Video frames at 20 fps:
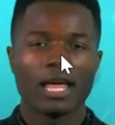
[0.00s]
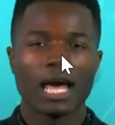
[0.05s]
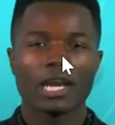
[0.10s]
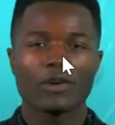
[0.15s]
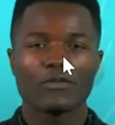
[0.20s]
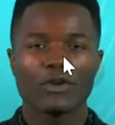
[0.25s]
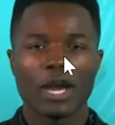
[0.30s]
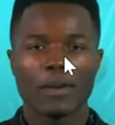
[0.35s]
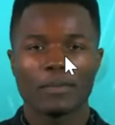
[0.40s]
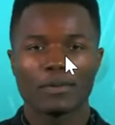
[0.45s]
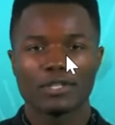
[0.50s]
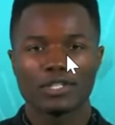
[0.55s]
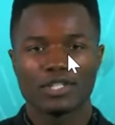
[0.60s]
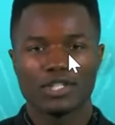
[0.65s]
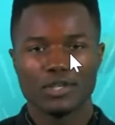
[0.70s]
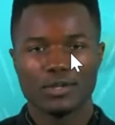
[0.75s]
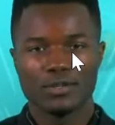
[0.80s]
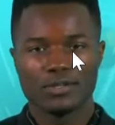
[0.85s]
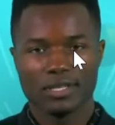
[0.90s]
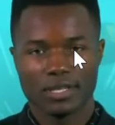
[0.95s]
Now, a lot of
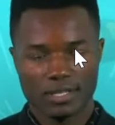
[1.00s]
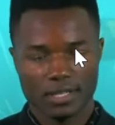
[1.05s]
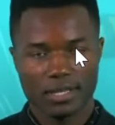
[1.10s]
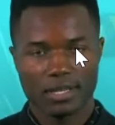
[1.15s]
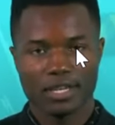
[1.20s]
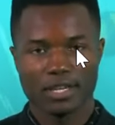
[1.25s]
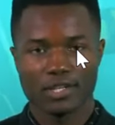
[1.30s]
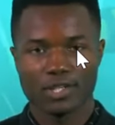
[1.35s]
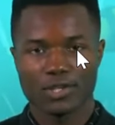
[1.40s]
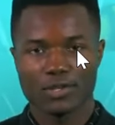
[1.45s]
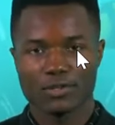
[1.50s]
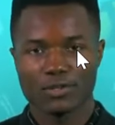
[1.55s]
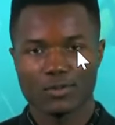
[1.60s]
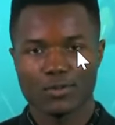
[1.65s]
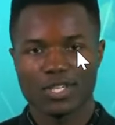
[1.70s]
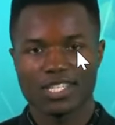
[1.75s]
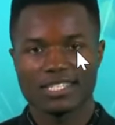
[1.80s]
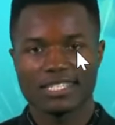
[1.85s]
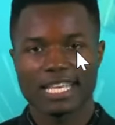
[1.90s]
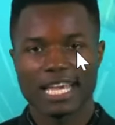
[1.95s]
rappers use these
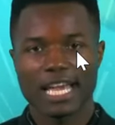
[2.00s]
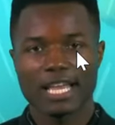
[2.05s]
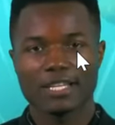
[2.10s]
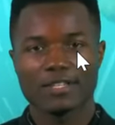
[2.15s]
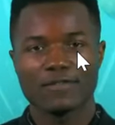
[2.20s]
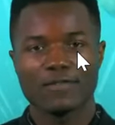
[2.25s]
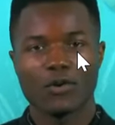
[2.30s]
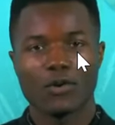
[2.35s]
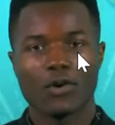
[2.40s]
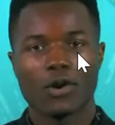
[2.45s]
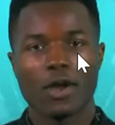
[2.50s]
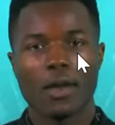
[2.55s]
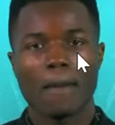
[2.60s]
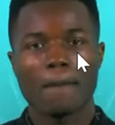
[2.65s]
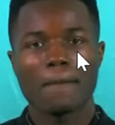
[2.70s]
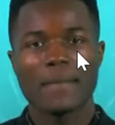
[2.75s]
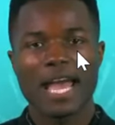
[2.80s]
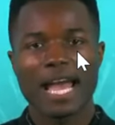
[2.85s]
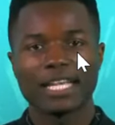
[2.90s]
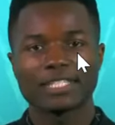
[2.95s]
initials, which stands
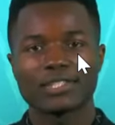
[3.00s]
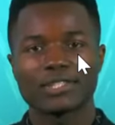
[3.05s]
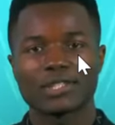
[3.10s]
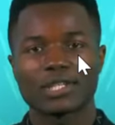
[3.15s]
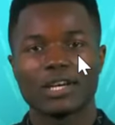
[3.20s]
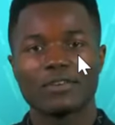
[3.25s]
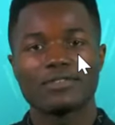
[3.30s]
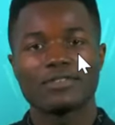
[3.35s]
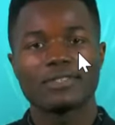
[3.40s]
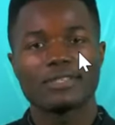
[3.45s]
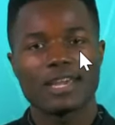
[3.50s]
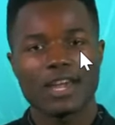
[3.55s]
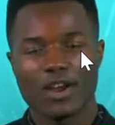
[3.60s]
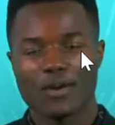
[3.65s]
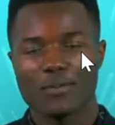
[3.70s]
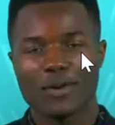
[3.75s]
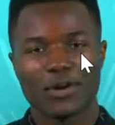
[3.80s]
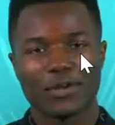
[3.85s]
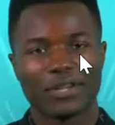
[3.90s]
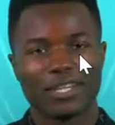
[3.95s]
for Master of
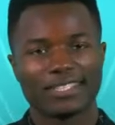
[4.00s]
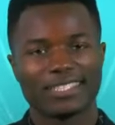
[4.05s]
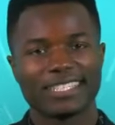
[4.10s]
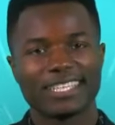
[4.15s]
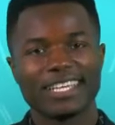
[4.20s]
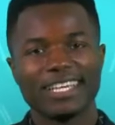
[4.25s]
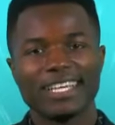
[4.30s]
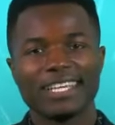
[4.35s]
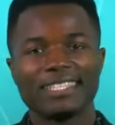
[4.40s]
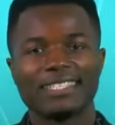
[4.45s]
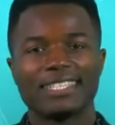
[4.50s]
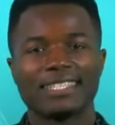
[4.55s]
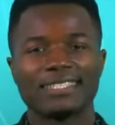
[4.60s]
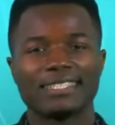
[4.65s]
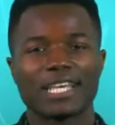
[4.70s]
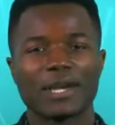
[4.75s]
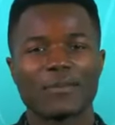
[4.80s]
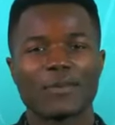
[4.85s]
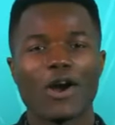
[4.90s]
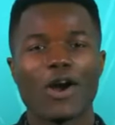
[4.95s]
Ceremonies,
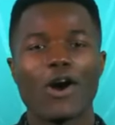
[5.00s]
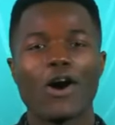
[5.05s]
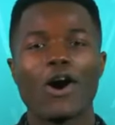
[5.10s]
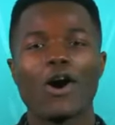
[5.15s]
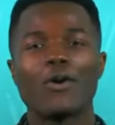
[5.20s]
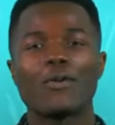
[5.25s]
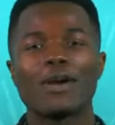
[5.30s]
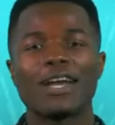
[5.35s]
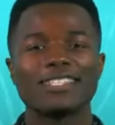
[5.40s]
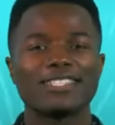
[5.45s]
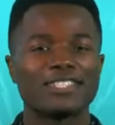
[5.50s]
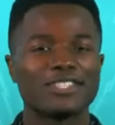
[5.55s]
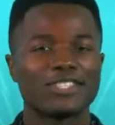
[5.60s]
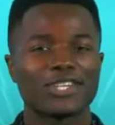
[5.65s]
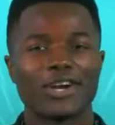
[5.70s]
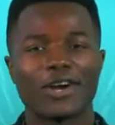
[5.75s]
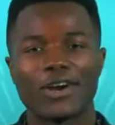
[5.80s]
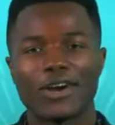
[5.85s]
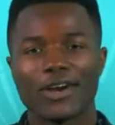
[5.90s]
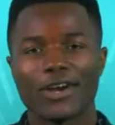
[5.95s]
since they were
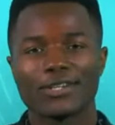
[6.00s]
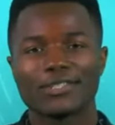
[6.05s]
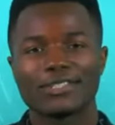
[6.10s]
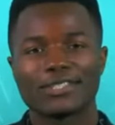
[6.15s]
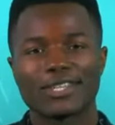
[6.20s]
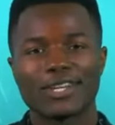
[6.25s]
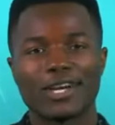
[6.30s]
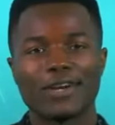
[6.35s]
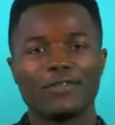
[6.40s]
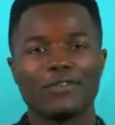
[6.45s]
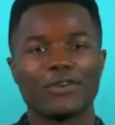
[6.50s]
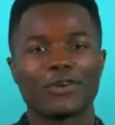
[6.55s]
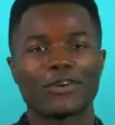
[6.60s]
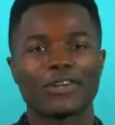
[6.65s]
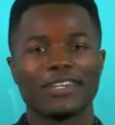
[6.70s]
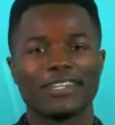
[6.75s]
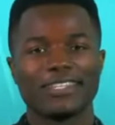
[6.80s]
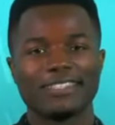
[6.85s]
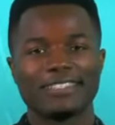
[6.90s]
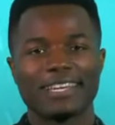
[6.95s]
always in charge
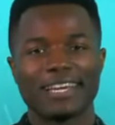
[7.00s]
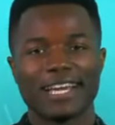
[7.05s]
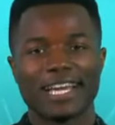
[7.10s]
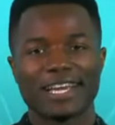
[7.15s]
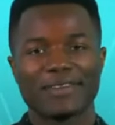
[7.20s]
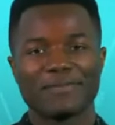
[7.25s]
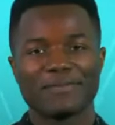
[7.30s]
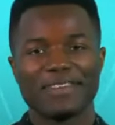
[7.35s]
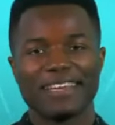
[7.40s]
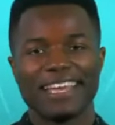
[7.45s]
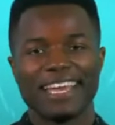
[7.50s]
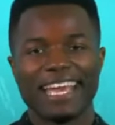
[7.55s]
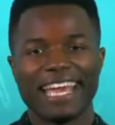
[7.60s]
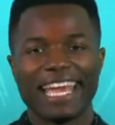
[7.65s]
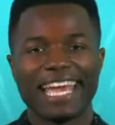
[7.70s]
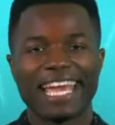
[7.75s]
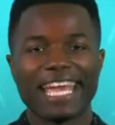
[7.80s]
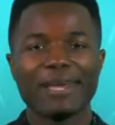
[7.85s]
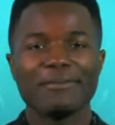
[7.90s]
of your good time.